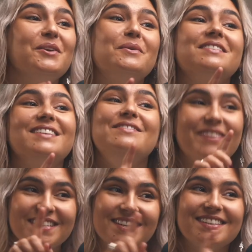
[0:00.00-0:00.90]
you are
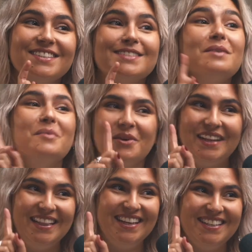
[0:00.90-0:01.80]
invested somewhat
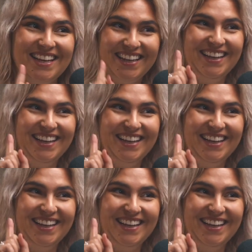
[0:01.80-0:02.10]
in this.